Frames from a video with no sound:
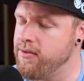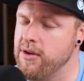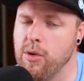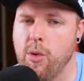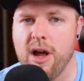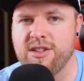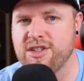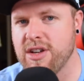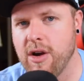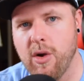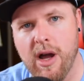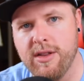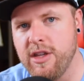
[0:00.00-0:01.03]
everyone wants to
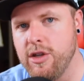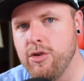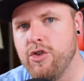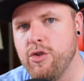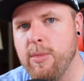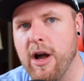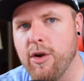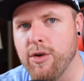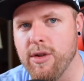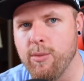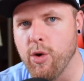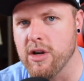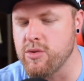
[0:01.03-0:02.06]
know how the YouTube
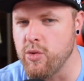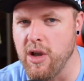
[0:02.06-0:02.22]
algorithm works.